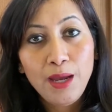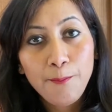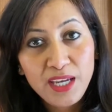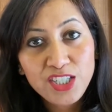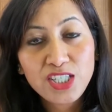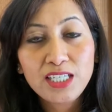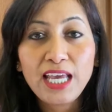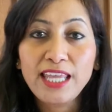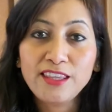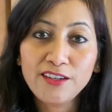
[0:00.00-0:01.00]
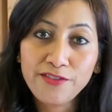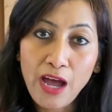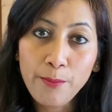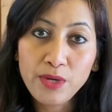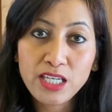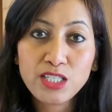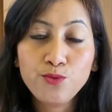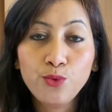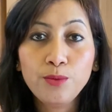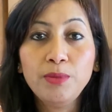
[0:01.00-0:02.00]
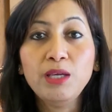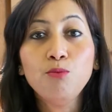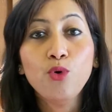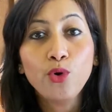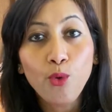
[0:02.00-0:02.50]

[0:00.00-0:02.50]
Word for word: patient and their families would be more